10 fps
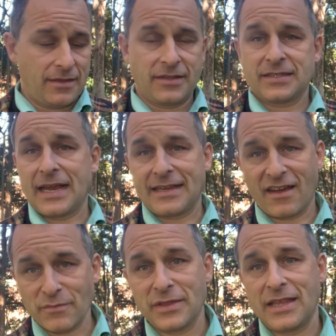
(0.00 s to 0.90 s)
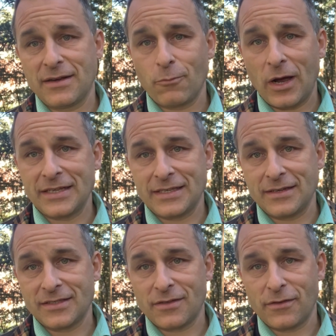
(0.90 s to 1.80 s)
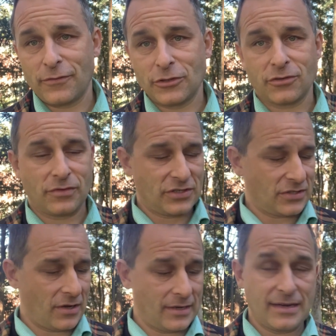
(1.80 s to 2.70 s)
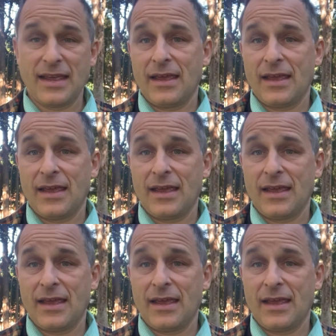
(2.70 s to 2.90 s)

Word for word: The state government then weighs in as to the future of this site.